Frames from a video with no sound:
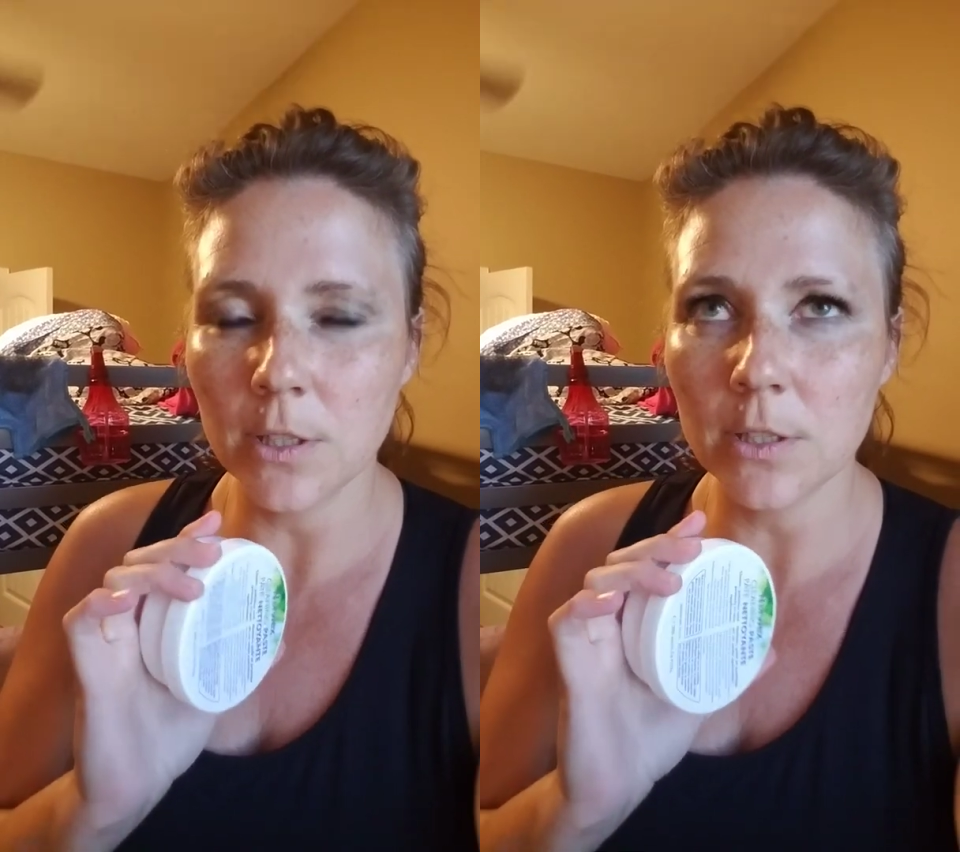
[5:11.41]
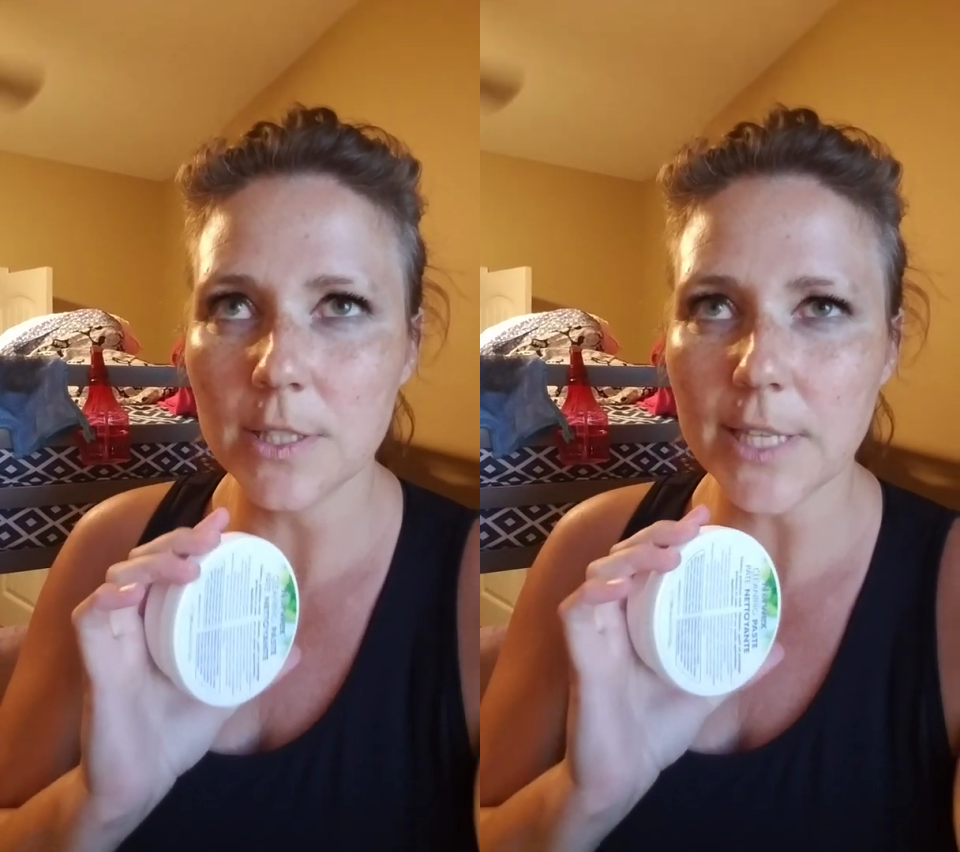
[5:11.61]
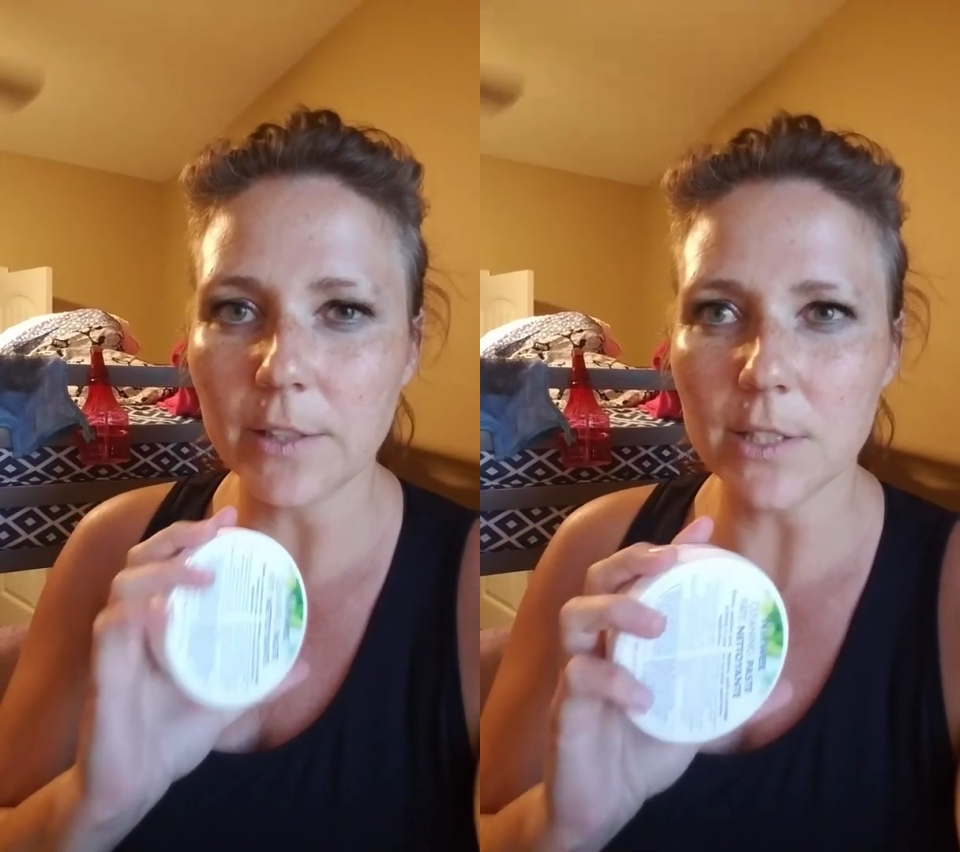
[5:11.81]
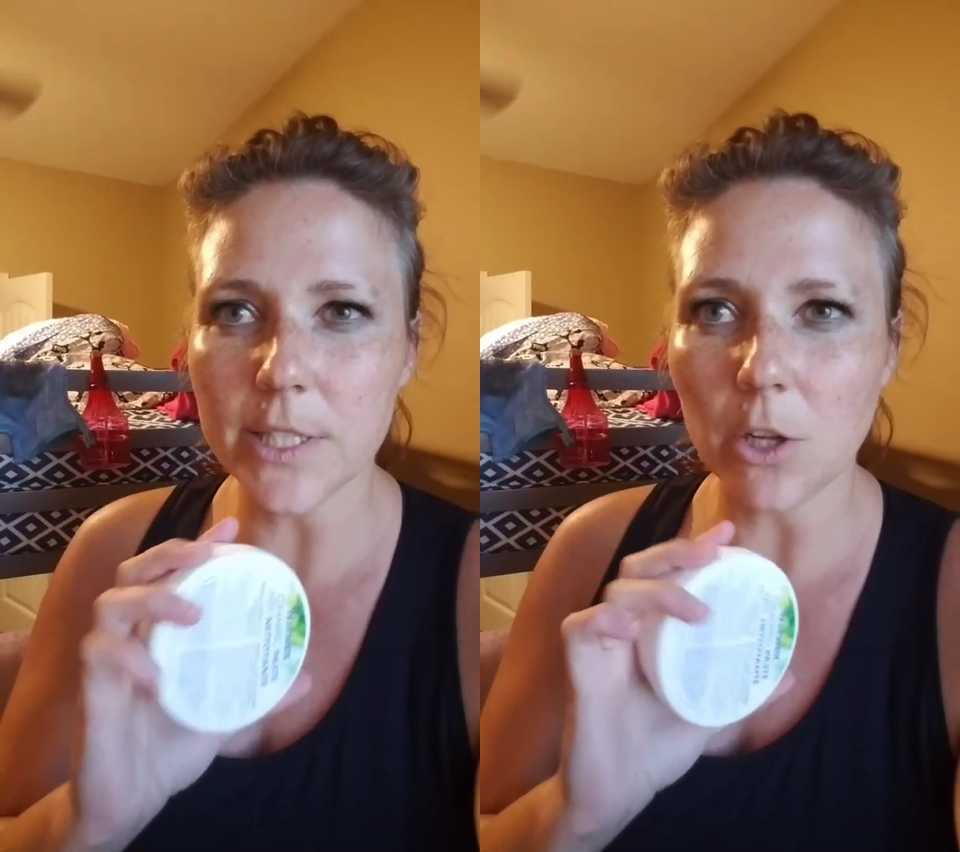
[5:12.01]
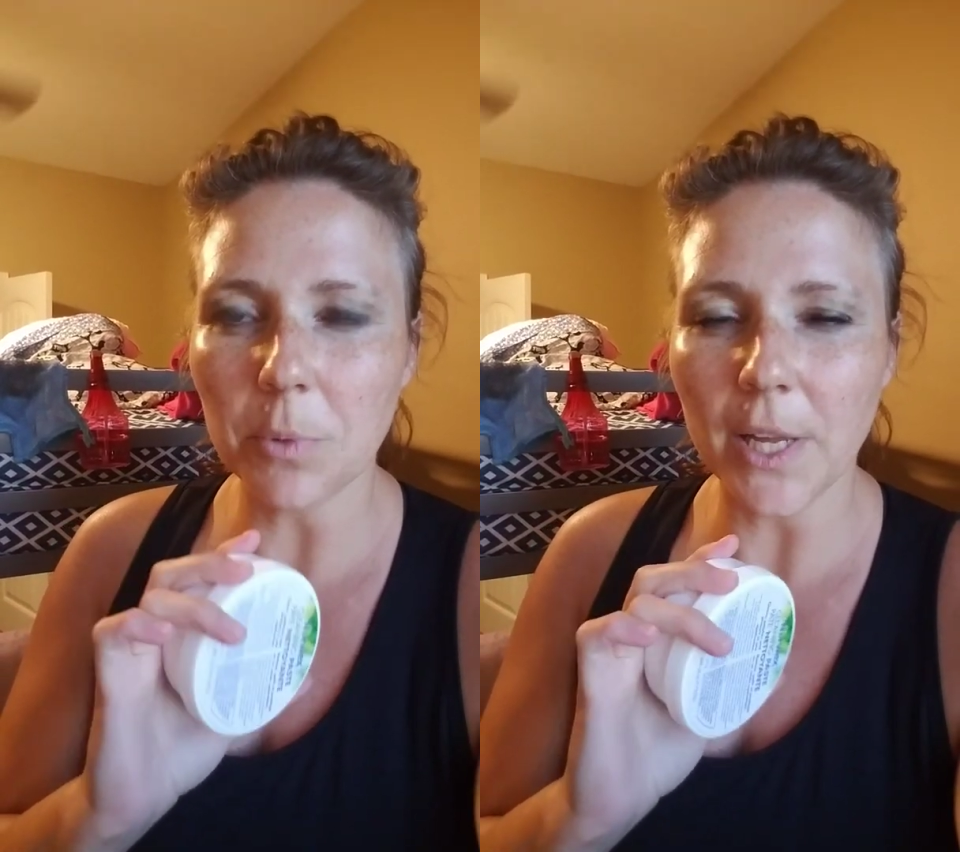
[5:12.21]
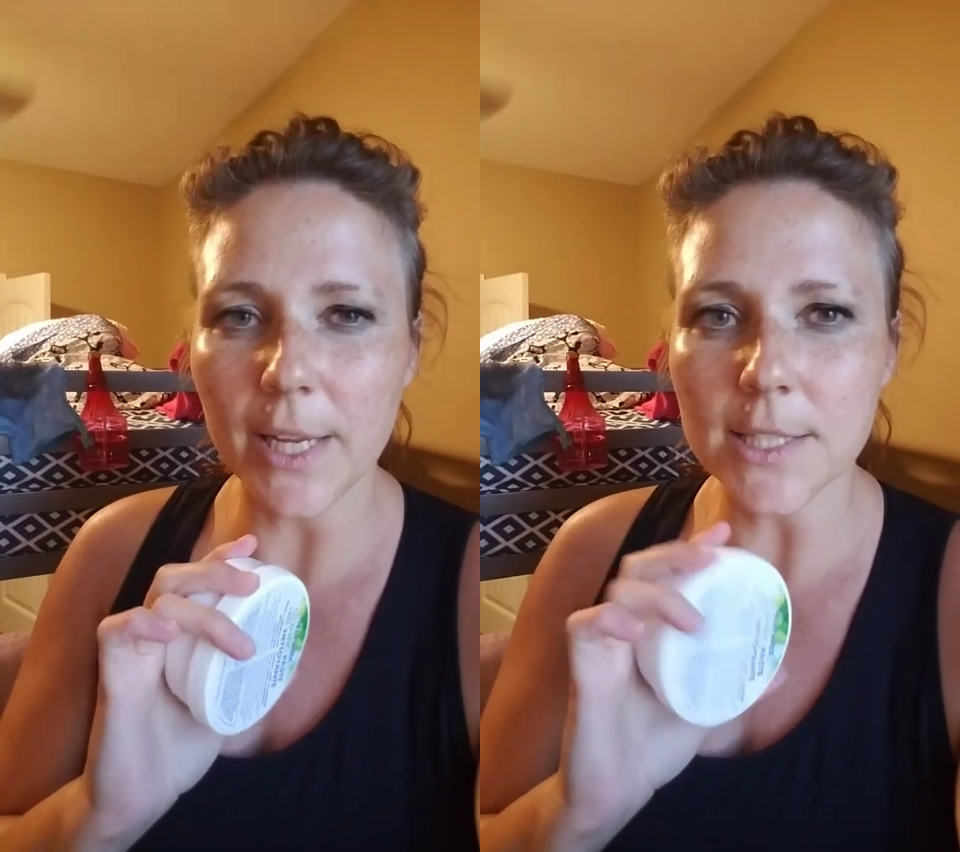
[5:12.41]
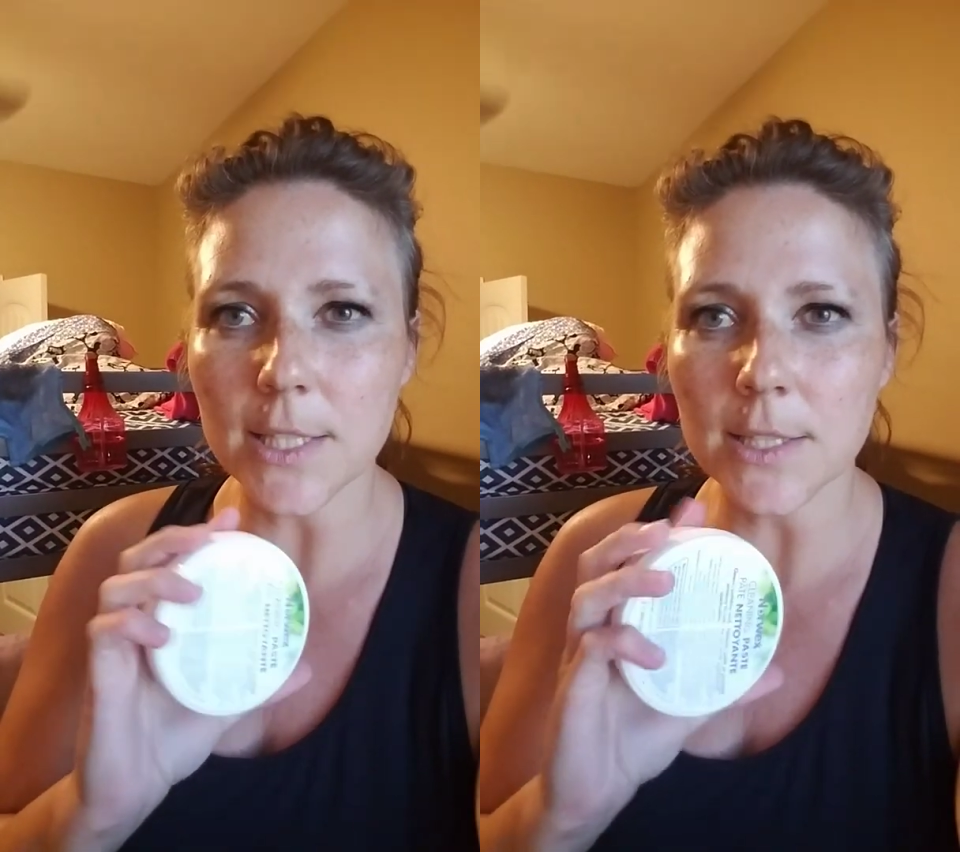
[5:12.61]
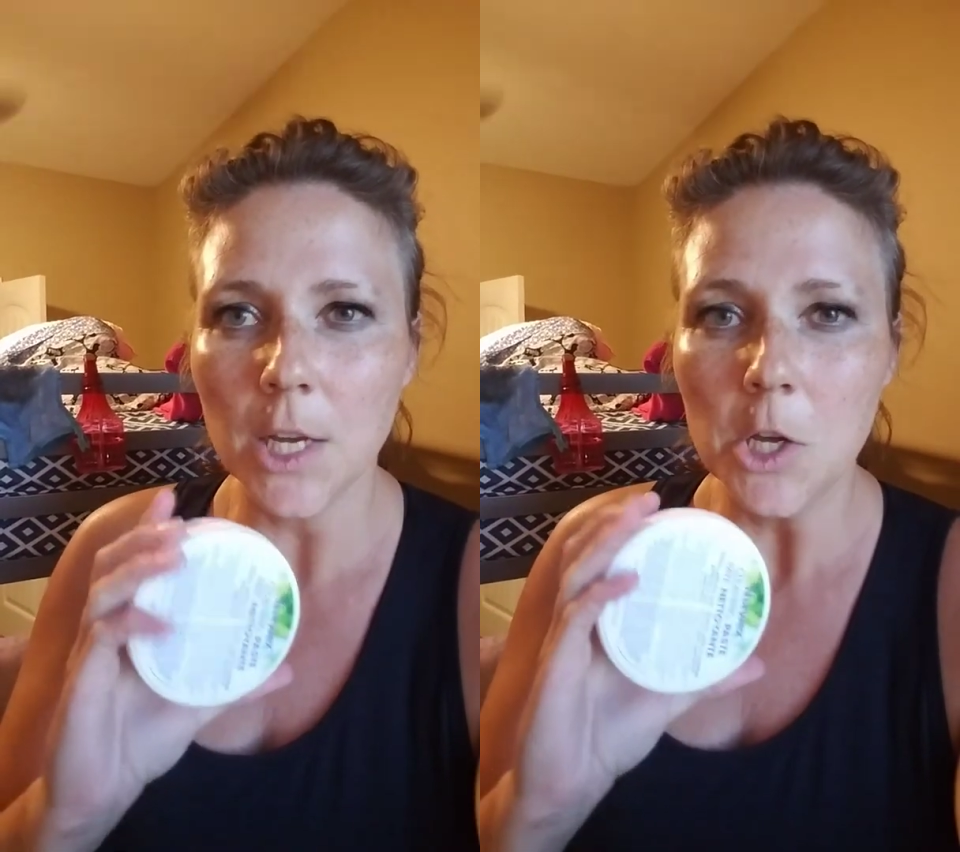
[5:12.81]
stainless steel appliances,